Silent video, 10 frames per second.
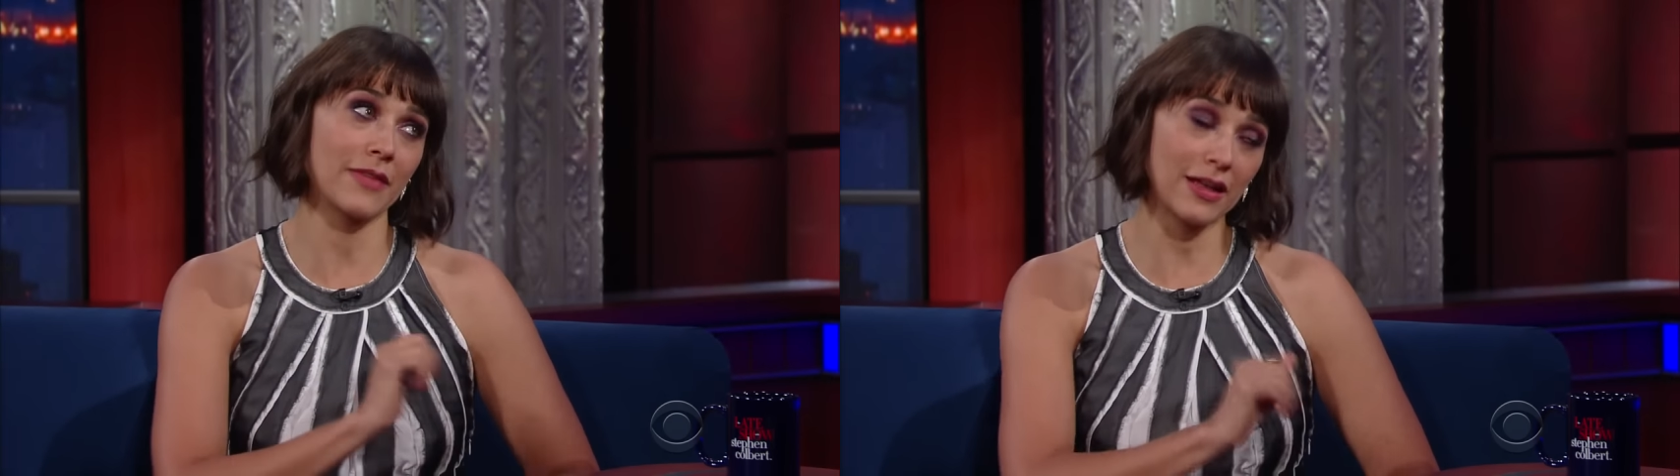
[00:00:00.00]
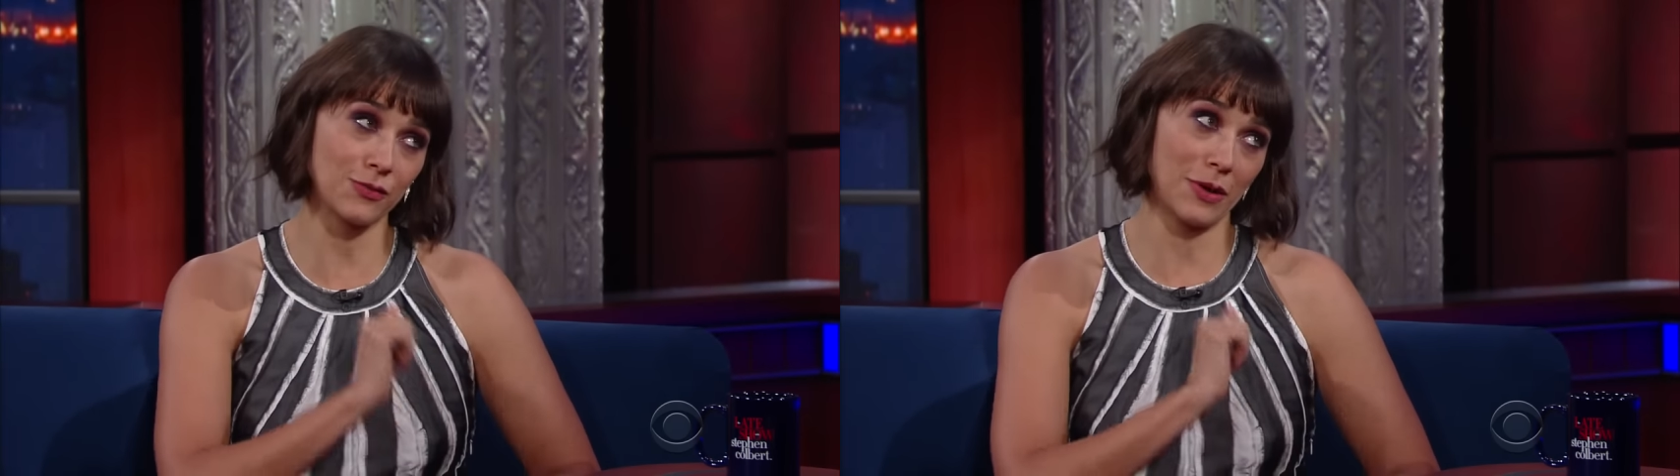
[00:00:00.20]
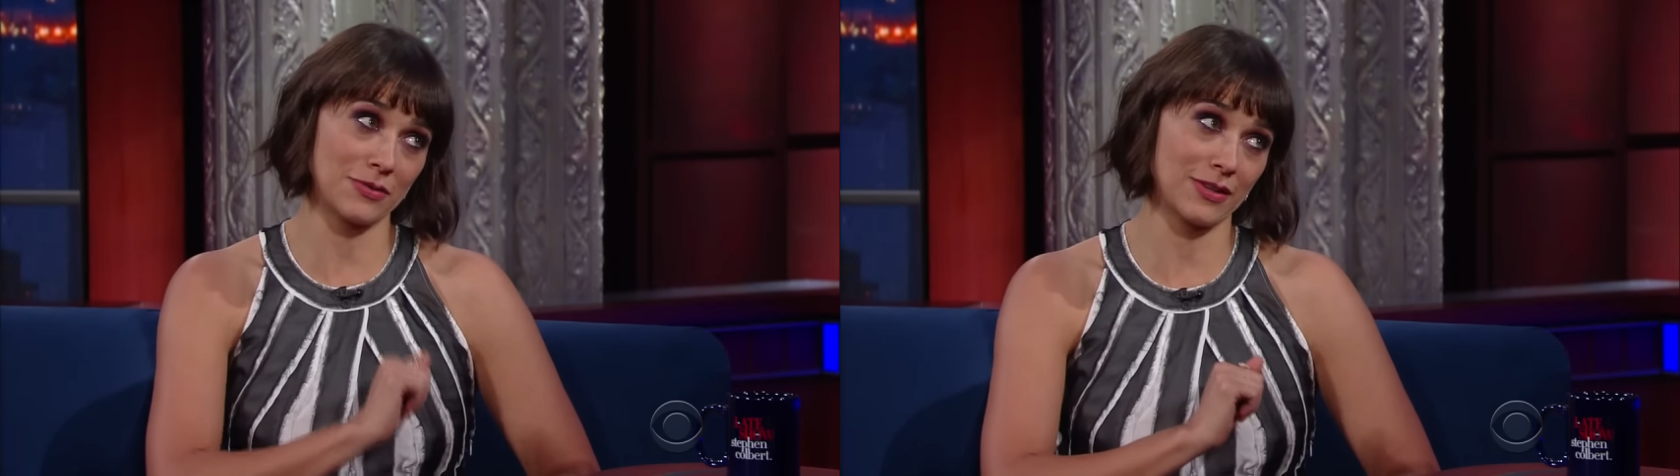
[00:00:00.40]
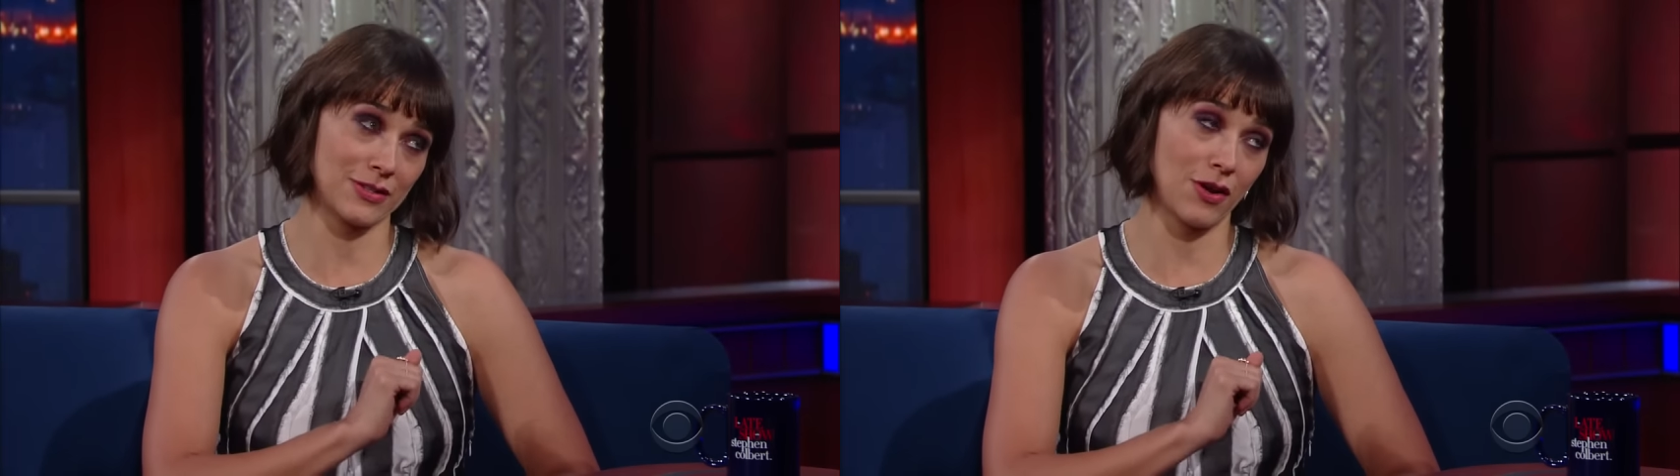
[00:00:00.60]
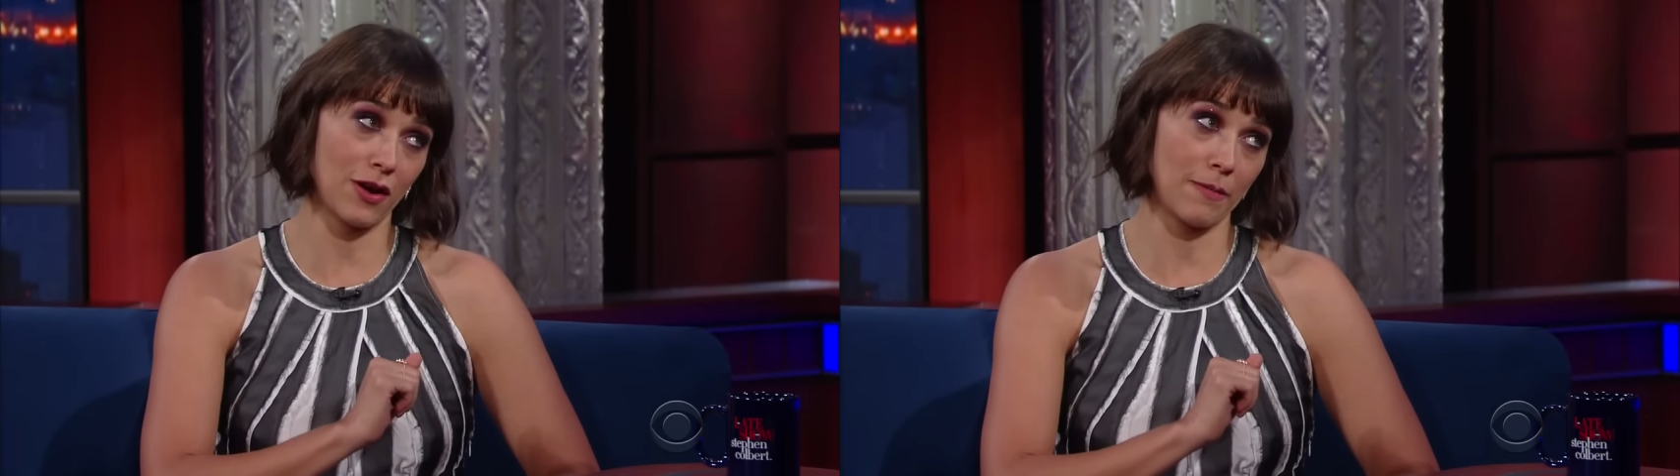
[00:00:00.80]
that's what I was going to
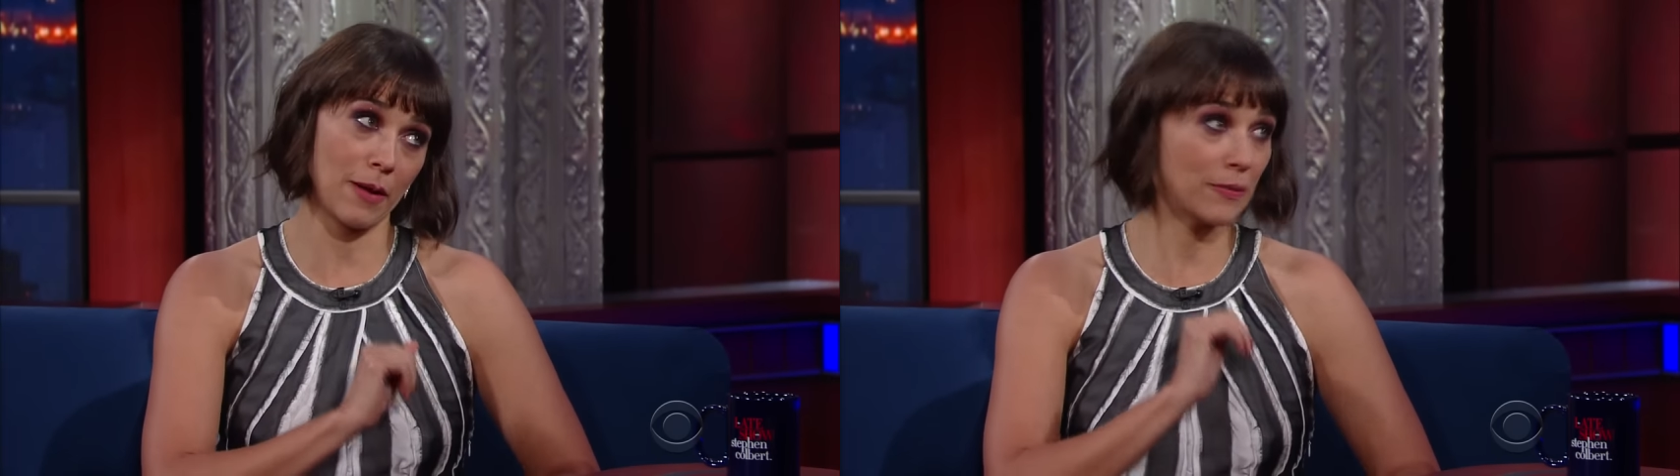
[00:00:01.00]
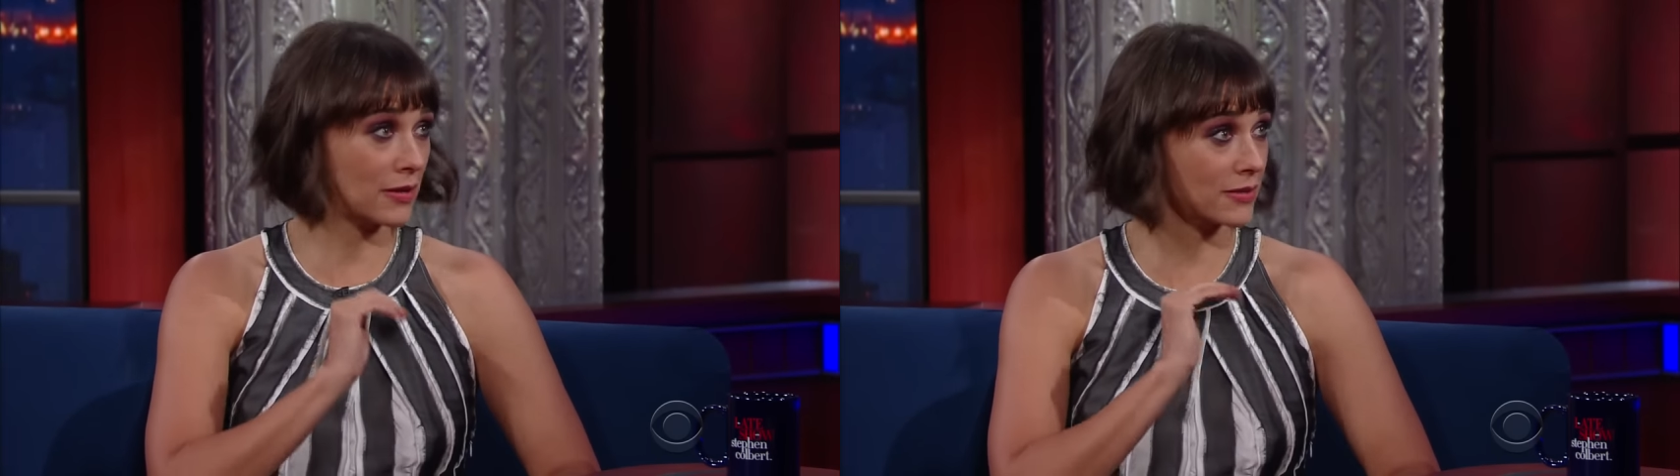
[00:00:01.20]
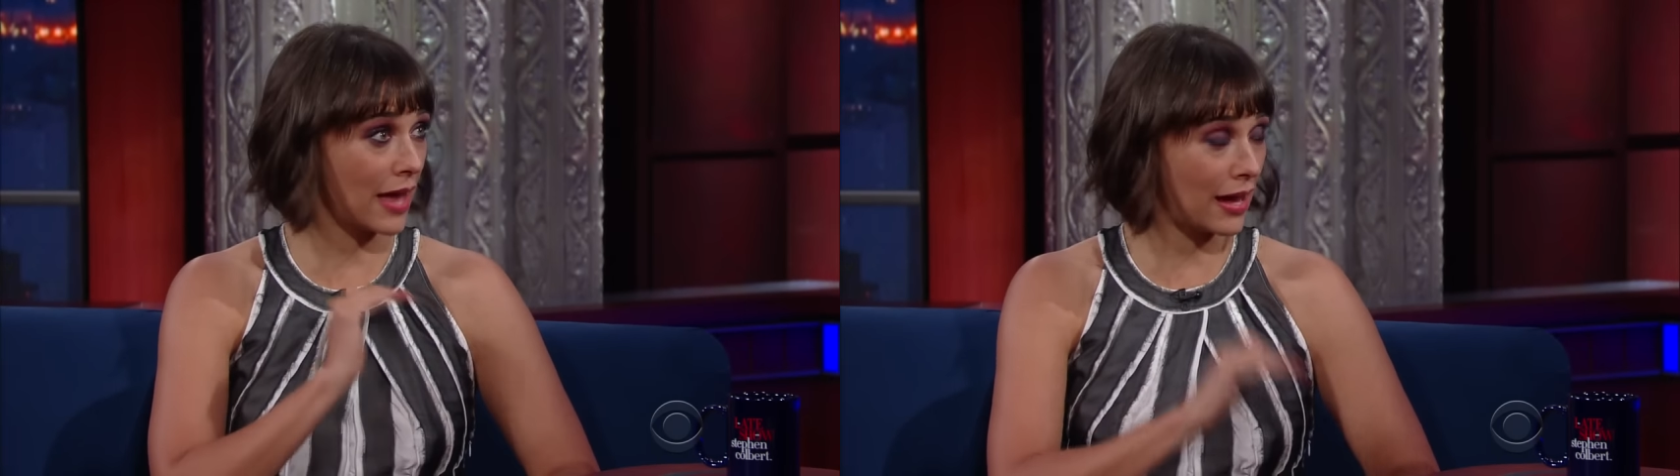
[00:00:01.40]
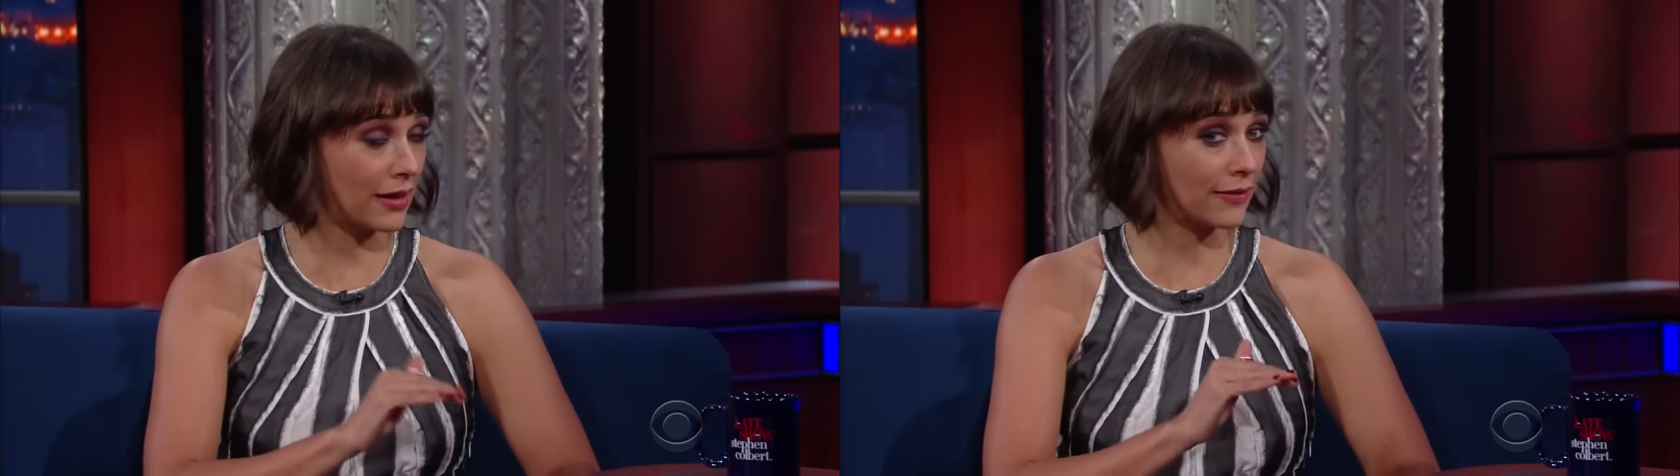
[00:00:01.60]
talk about because that